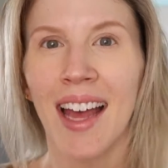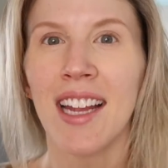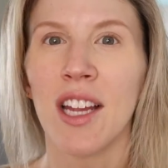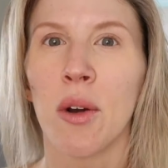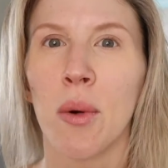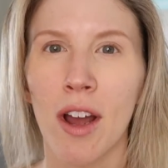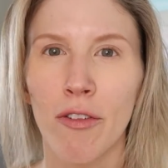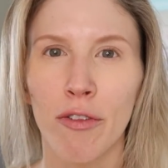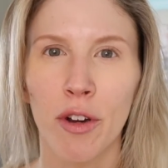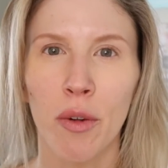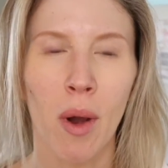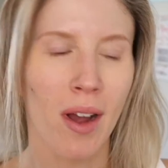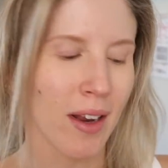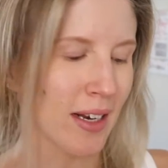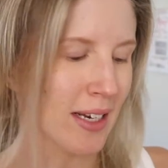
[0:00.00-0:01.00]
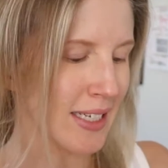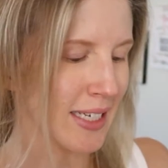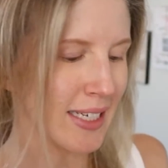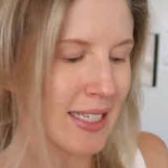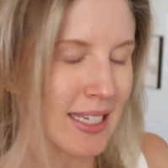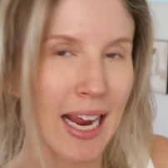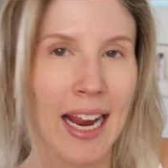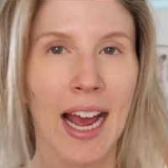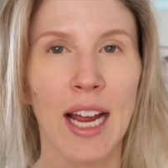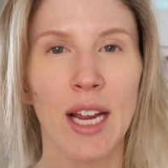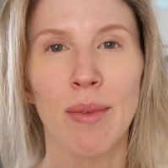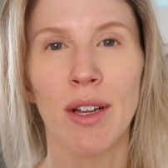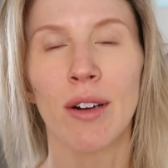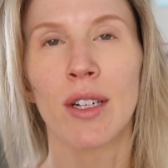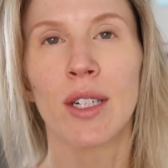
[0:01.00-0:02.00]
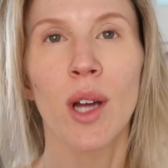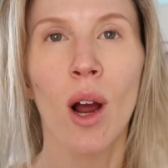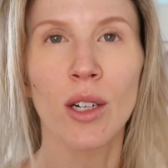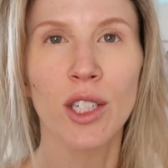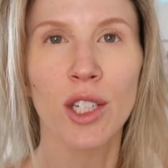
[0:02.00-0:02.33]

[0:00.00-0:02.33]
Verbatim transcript: Hello everyone, today I am here to talk